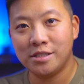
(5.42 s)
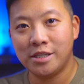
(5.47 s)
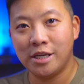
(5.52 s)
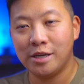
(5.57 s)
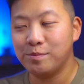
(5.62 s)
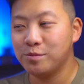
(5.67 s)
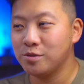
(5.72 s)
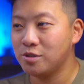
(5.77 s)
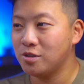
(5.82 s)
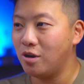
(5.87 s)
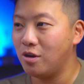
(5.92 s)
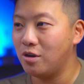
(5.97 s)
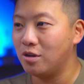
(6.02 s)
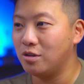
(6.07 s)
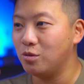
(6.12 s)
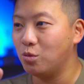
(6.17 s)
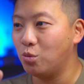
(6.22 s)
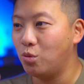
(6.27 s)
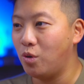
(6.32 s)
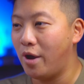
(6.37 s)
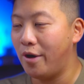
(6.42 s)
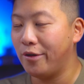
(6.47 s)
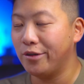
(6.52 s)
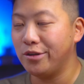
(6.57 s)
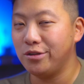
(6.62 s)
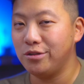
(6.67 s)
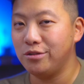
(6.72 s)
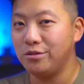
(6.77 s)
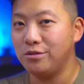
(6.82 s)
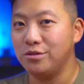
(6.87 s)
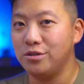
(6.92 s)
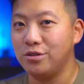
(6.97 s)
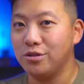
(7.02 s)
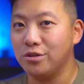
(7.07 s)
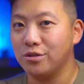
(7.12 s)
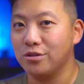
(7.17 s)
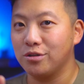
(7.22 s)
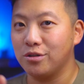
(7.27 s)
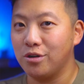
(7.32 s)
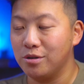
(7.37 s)
tips on how to use
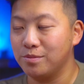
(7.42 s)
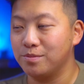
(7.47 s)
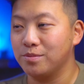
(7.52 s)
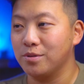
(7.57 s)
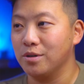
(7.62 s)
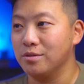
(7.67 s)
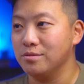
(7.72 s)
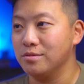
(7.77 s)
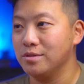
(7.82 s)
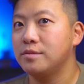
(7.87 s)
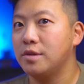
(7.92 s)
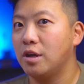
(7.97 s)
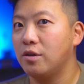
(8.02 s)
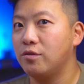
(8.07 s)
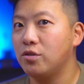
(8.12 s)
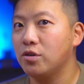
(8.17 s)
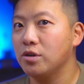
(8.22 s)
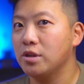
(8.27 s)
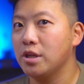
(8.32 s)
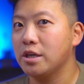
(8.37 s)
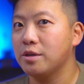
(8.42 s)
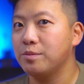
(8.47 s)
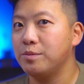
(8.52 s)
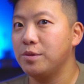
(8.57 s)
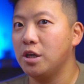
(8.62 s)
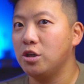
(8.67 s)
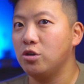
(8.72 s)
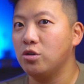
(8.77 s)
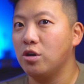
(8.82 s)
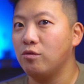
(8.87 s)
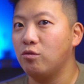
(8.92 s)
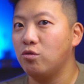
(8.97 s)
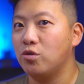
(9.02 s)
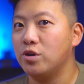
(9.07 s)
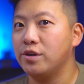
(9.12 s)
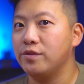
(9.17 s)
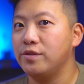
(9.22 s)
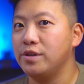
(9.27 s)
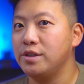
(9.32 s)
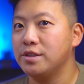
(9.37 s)
your GoPro. Now if you're like me and you have
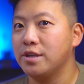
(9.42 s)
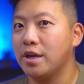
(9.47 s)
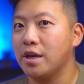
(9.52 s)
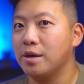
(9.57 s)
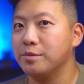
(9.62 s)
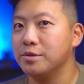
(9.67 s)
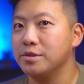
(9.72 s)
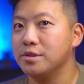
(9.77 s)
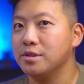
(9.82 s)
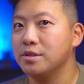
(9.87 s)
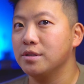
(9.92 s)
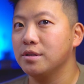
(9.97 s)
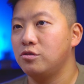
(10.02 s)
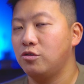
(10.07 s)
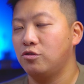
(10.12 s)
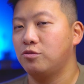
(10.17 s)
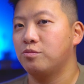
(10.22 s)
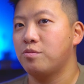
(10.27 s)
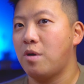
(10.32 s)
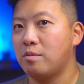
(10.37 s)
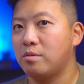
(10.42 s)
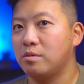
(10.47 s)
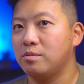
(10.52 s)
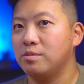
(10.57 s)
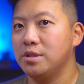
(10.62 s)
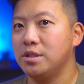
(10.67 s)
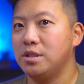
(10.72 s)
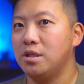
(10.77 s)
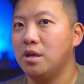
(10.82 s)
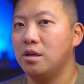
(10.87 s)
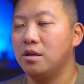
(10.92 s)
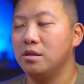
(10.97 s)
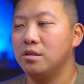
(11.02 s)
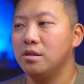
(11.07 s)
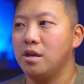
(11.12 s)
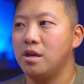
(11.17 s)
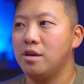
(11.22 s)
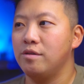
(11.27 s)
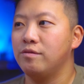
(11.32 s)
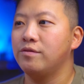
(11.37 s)
one of these cameras, you've probably done
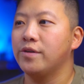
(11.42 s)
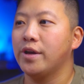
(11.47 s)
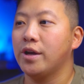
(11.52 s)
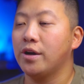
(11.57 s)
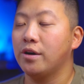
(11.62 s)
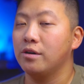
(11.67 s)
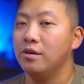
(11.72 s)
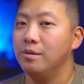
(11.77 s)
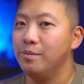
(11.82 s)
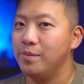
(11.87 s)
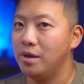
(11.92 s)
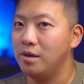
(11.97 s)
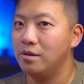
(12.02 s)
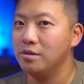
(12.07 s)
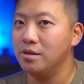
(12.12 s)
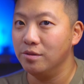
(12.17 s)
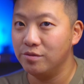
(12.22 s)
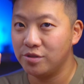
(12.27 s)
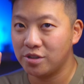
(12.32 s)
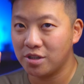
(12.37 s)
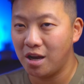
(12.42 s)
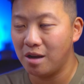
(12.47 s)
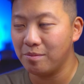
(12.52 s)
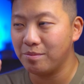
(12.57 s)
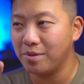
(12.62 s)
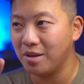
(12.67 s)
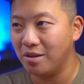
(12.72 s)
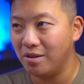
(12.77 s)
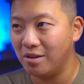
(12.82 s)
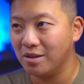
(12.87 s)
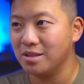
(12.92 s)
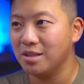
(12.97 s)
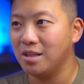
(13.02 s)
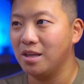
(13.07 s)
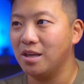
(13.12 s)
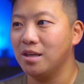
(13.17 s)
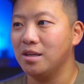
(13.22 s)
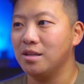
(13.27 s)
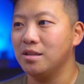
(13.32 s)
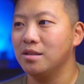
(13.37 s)
a fair amount of shopping
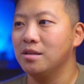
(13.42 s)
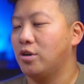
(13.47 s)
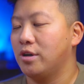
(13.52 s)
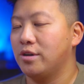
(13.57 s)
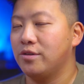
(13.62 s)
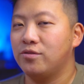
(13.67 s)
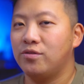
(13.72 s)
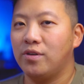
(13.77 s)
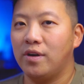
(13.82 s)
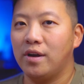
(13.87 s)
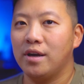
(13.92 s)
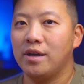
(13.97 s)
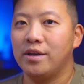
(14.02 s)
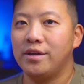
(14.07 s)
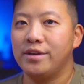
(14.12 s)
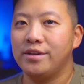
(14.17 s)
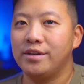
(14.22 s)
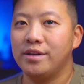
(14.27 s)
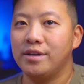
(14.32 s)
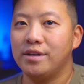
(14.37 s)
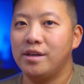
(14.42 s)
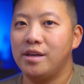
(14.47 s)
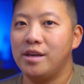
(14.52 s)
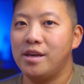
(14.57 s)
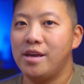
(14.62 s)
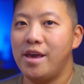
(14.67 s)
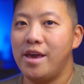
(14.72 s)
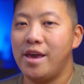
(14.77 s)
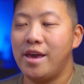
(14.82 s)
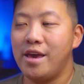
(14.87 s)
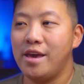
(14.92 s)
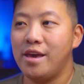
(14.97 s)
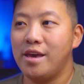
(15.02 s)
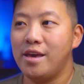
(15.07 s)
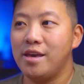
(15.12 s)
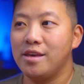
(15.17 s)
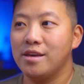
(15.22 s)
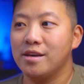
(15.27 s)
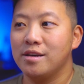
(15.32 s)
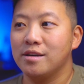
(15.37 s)
online trying to find
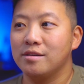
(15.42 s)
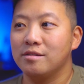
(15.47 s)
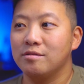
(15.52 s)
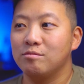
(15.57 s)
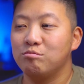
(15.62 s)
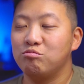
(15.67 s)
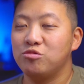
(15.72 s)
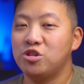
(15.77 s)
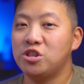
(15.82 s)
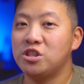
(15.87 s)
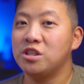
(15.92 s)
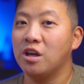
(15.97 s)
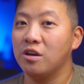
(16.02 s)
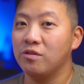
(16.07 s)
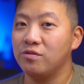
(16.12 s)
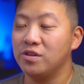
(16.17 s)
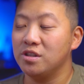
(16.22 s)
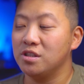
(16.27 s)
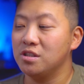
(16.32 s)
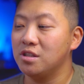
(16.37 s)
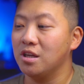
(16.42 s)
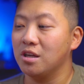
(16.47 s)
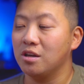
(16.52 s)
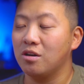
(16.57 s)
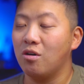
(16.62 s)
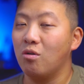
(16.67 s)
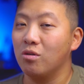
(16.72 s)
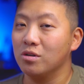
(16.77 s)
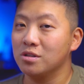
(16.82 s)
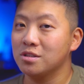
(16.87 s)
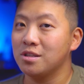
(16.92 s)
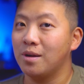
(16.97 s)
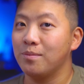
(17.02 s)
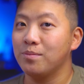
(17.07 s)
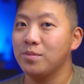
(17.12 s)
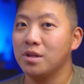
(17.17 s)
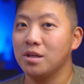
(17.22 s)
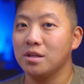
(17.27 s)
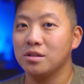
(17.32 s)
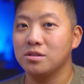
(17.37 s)
a selfie stick or
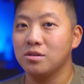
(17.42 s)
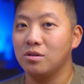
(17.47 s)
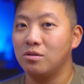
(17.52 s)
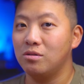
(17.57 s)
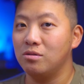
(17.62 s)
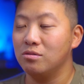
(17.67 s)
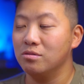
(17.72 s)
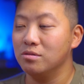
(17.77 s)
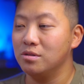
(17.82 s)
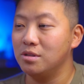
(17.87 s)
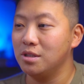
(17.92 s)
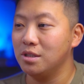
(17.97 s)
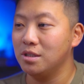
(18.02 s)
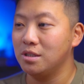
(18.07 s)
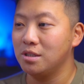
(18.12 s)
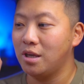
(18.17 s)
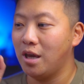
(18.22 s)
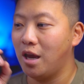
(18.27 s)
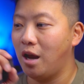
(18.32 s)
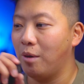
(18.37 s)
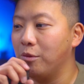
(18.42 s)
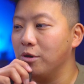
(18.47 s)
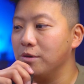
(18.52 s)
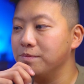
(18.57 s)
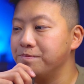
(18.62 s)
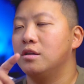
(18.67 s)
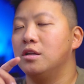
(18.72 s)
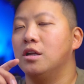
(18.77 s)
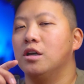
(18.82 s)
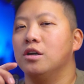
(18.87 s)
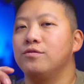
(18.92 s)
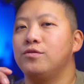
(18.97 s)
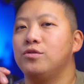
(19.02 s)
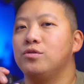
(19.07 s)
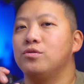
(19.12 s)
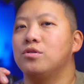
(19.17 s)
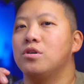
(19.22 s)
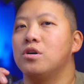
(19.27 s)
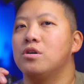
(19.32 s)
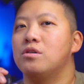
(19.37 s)
something to hold this camera. Now if
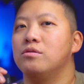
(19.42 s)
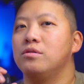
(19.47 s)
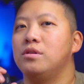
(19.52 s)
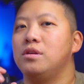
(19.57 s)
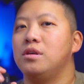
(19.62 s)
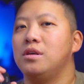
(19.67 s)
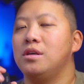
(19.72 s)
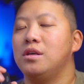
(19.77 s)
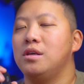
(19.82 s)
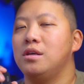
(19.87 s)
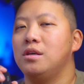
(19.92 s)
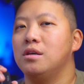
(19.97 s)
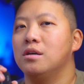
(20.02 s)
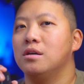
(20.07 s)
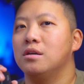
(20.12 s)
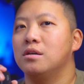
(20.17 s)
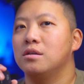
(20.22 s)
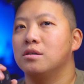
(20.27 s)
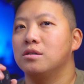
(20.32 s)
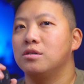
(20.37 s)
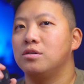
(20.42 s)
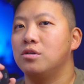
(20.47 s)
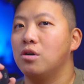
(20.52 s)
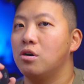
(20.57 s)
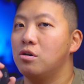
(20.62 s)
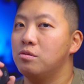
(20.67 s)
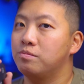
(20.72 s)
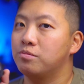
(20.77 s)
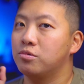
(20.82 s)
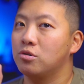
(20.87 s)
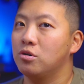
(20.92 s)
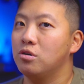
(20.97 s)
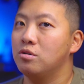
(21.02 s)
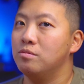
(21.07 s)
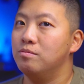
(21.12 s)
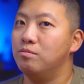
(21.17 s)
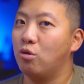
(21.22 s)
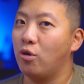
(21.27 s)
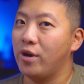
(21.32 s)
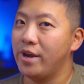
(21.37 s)
you go the
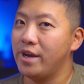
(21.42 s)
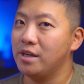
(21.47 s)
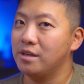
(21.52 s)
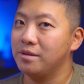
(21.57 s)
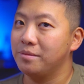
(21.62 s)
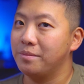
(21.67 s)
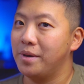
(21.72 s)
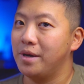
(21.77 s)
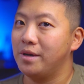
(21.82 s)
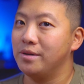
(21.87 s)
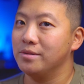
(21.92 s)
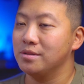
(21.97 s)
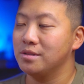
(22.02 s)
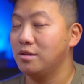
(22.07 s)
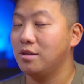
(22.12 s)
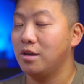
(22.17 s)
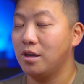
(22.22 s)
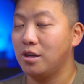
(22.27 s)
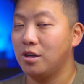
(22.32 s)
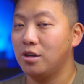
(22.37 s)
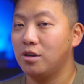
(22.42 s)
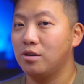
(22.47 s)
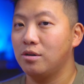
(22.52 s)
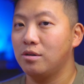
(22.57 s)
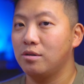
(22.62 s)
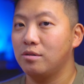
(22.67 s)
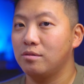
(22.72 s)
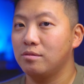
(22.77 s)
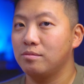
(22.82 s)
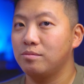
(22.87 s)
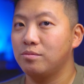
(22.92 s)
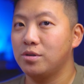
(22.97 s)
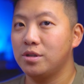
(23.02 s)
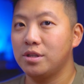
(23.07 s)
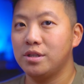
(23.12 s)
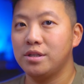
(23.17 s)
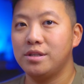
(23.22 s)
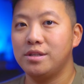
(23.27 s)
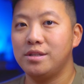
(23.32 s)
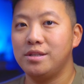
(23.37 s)
GoPro brand mount, there are
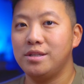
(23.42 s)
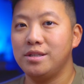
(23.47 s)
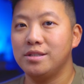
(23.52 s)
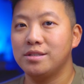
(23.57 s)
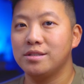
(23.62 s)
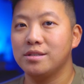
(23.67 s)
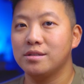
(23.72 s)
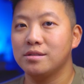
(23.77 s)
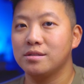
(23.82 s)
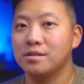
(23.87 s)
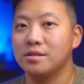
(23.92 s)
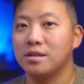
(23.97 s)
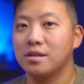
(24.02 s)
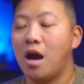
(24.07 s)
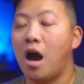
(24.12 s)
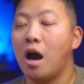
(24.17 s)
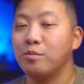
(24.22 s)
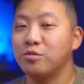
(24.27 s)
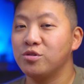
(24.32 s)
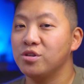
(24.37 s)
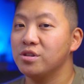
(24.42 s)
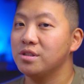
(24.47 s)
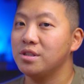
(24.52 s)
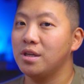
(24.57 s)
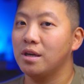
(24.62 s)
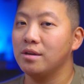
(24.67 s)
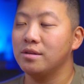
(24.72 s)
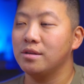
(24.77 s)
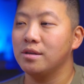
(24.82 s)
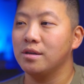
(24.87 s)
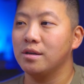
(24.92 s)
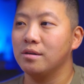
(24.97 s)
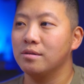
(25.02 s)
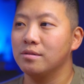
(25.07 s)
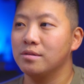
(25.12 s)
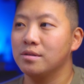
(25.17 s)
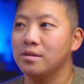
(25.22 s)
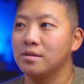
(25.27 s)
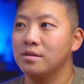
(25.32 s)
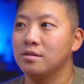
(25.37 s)
pretty decent options out
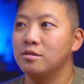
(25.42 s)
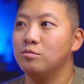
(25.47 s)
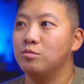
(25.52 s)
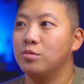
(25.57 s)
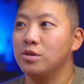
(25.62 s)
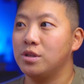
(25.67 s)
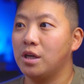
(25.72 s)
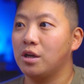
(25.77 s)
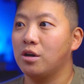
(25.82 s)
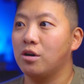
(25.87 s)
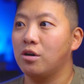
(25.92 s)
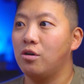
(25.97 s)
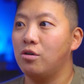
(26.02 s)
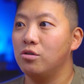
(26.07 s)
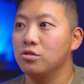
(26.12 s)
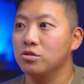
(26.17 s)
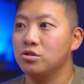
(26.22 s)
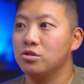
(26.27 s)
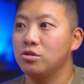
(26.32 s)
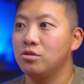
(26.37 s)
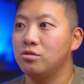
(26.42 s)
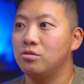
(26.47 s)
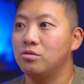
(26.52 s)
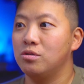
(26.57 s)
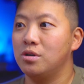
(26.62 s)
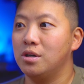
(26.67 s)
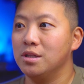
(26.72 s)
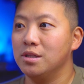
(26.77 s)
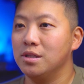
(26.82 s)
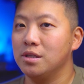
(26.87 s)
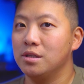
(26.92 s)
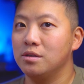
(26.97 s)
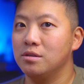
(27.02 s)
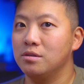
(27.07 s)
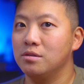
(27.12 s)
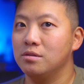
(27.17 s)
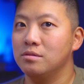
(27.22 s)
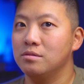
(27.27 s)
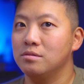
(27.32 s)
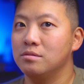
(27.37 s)
there, but they're also a
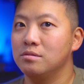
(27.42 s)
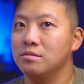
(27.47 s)
little